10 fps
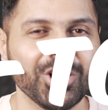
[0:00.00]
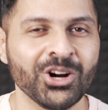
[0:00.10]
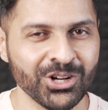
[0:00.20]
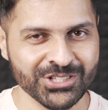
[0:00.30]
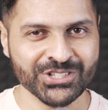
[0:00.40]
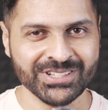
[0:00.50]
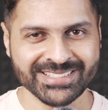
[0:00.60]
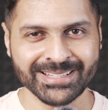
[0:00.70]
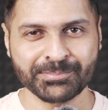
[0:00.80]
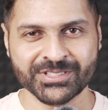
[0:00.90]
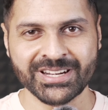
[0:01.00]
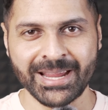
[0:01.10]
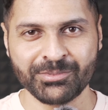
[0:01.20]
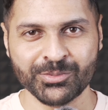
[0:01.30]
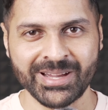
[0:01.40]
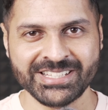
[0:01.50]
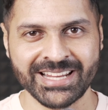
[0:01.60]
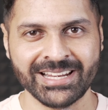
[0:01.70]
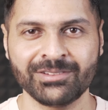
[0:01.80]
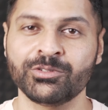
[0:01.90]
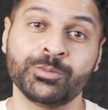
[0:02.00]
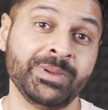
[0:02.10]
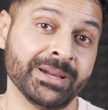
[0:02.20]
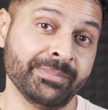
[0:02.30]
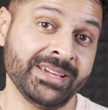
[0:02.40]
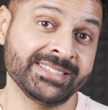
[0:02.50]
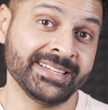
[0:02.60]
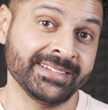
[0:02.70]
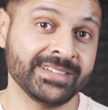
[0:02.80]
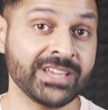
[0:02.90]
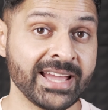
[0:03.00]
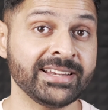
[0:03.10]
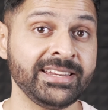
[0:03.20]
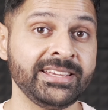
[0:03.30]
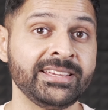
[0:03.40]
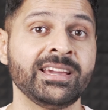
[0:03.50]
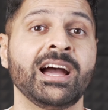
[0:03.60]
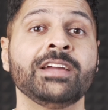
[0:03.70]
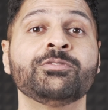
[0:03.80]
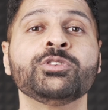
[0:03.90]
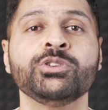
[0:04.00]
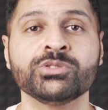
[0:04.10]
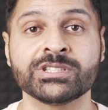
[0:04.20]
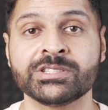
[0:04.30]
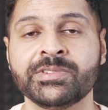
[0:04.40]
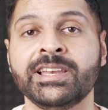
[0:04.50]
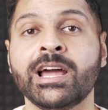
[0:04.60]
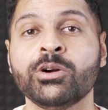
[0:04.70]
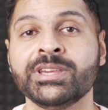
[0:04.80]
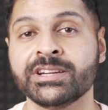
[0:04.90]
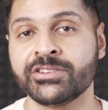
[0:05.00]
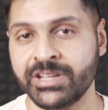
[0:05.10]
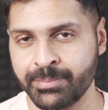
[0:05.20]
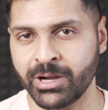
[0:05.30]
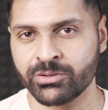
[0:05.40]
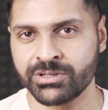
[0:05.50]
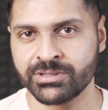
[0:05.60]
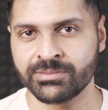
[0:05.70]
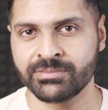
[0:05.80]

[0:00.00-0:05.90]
Also, a subscribe to my channel would be amazing. Sadly, iPhone users will now hear Rebound